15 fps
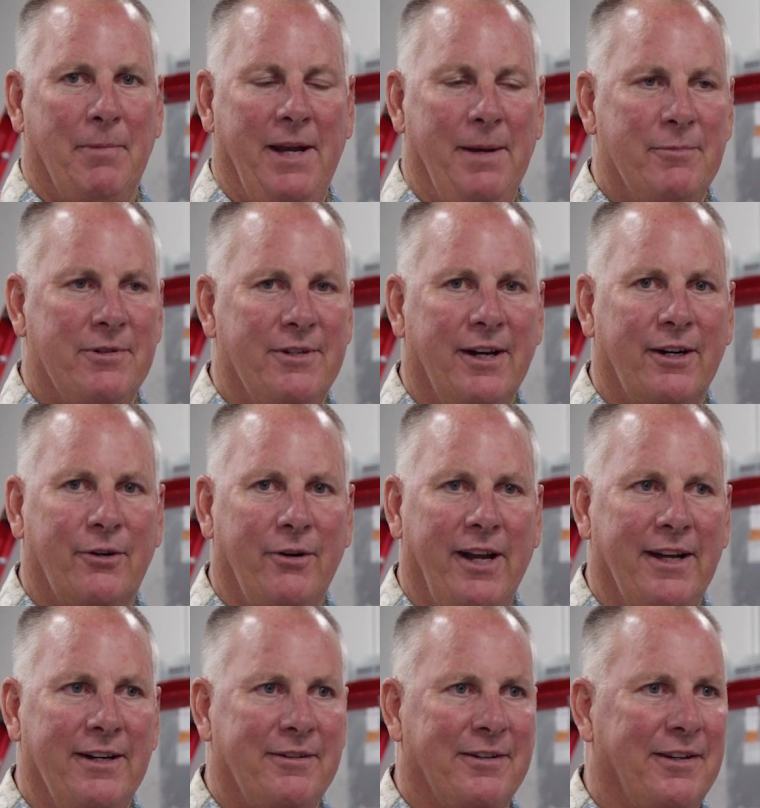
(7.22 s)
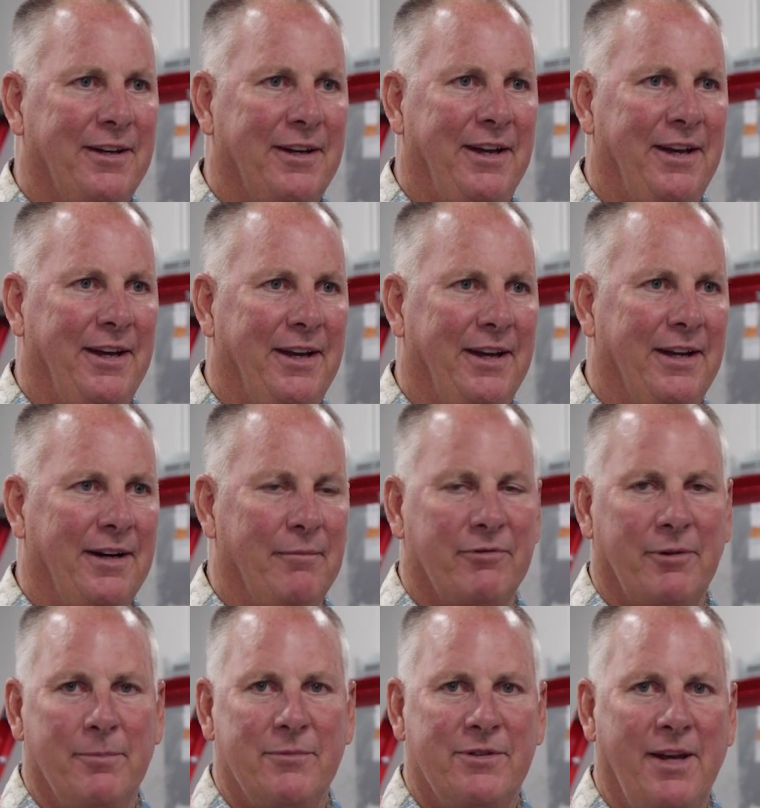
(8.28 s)
My name is Doug Grant, and I'm
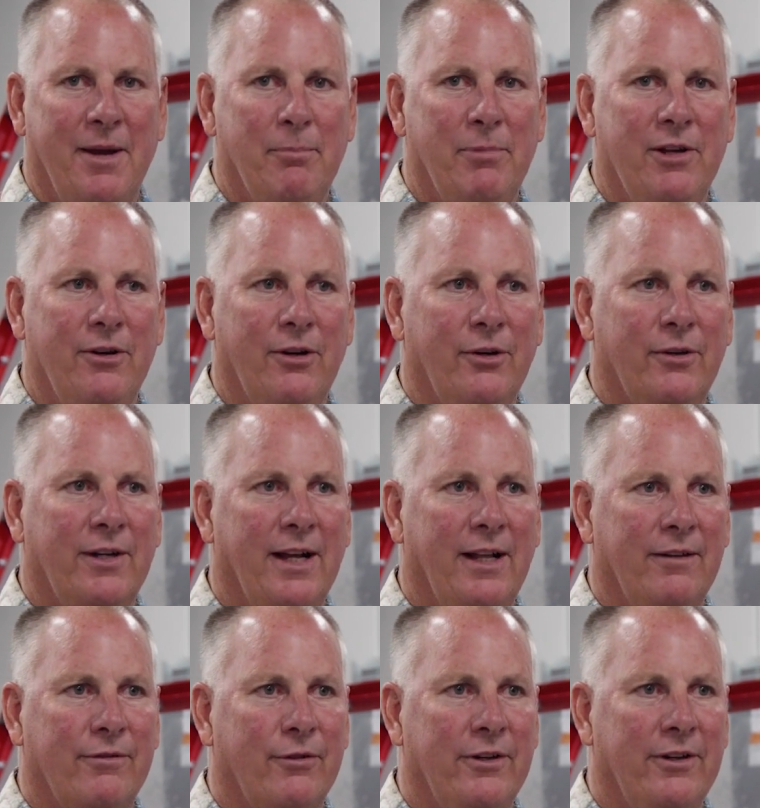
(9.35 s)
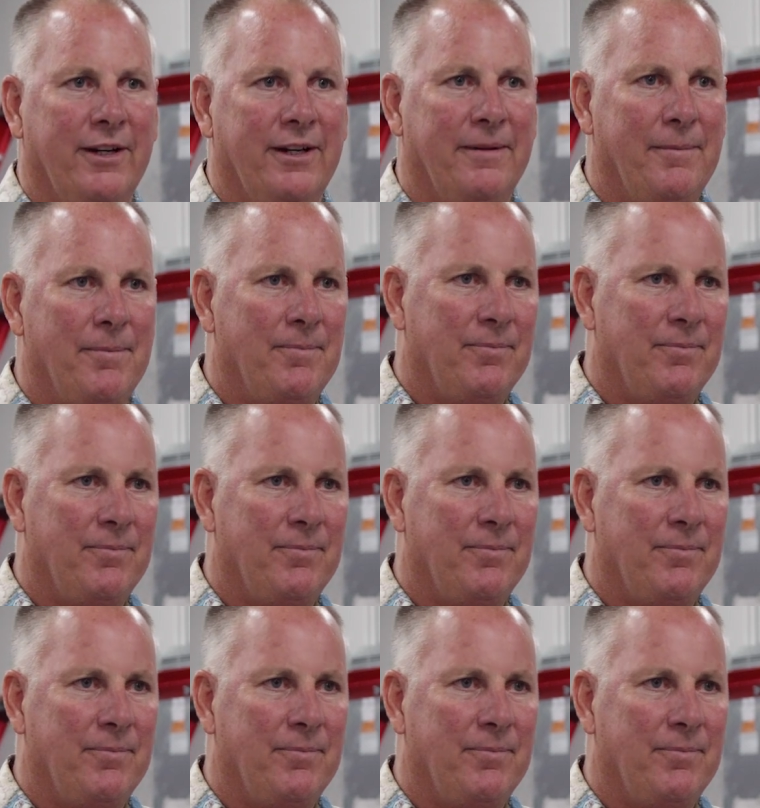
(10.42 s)
from San Pedro, California.